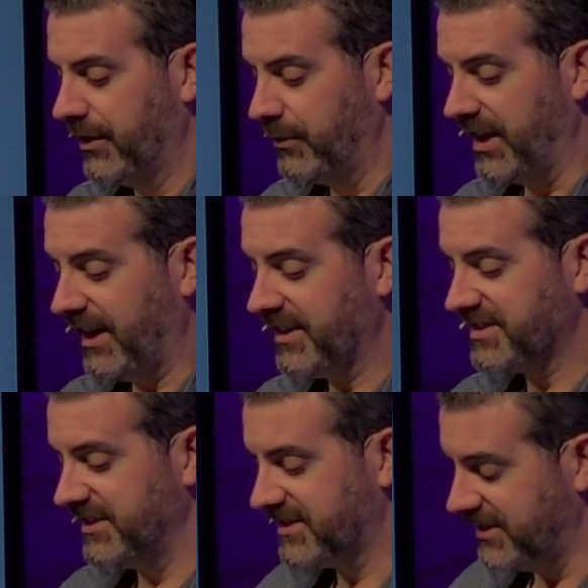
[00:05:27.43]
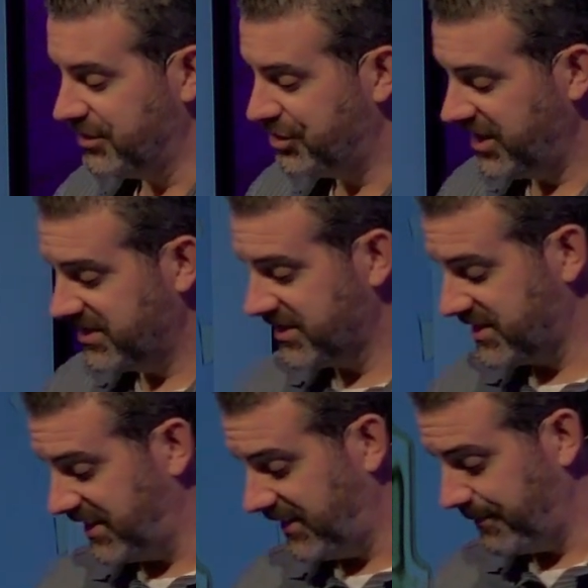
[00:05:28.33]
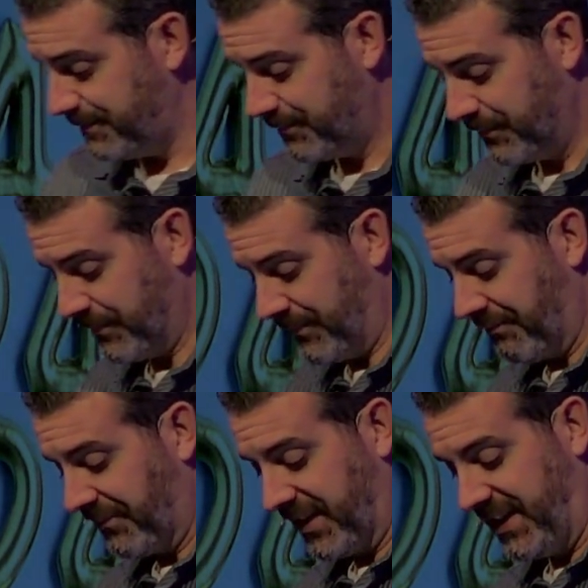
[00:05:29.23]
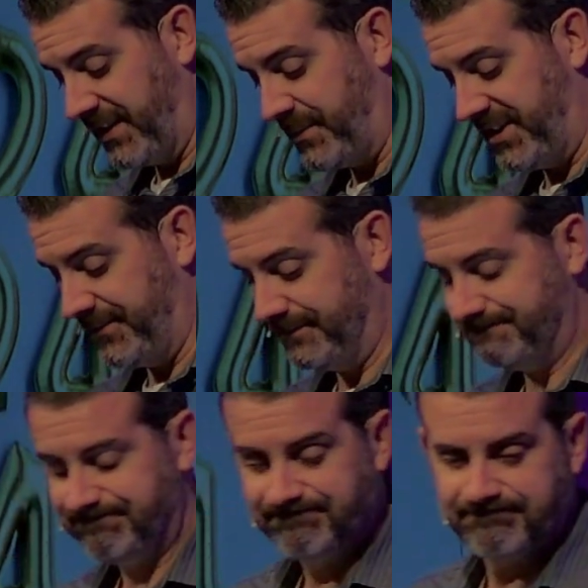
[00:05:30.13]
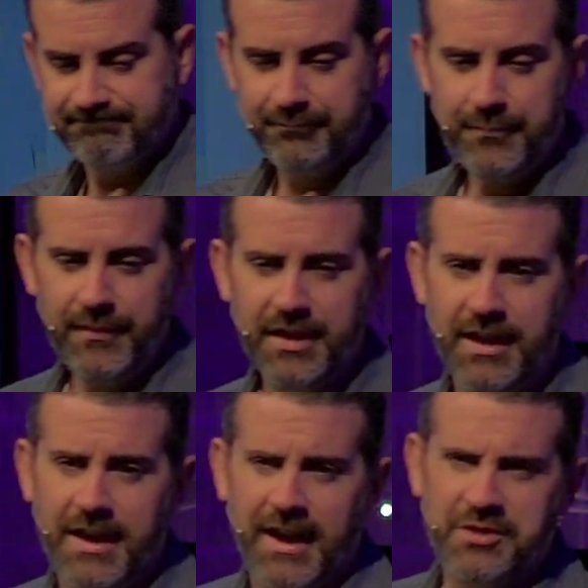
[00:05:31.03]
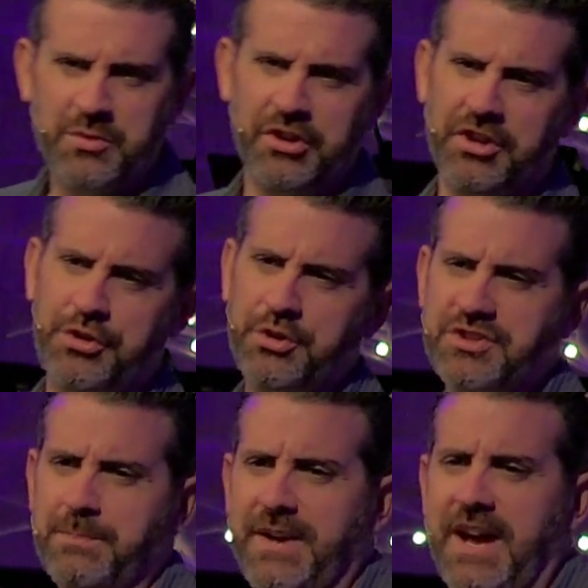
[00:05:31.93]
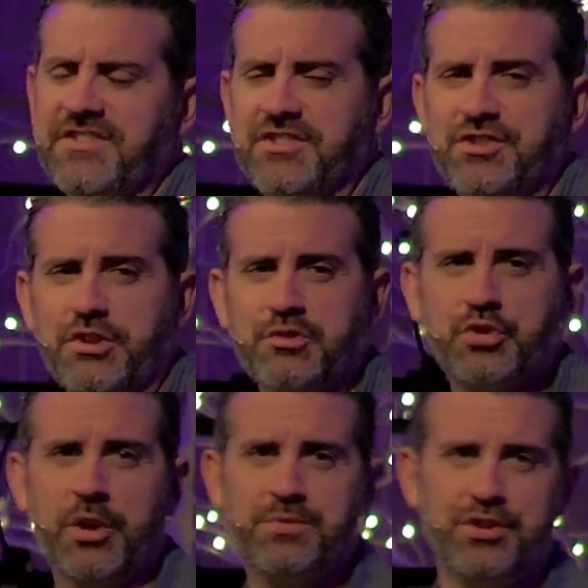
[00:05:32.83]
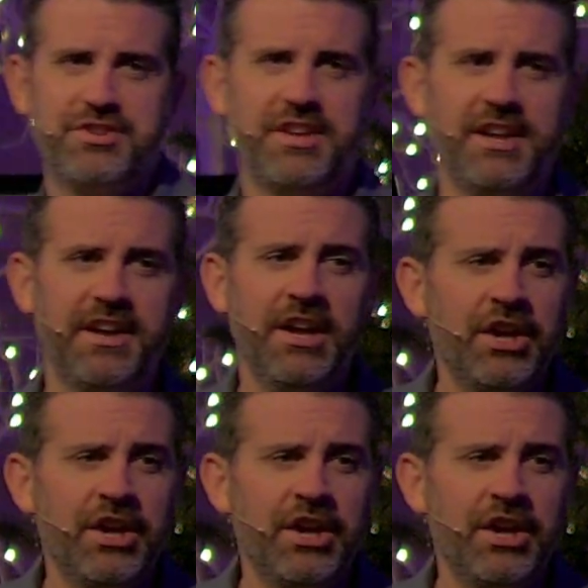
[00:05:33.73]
We ask this in Jesus' name. Amen. As we look through some passages of Scripture today,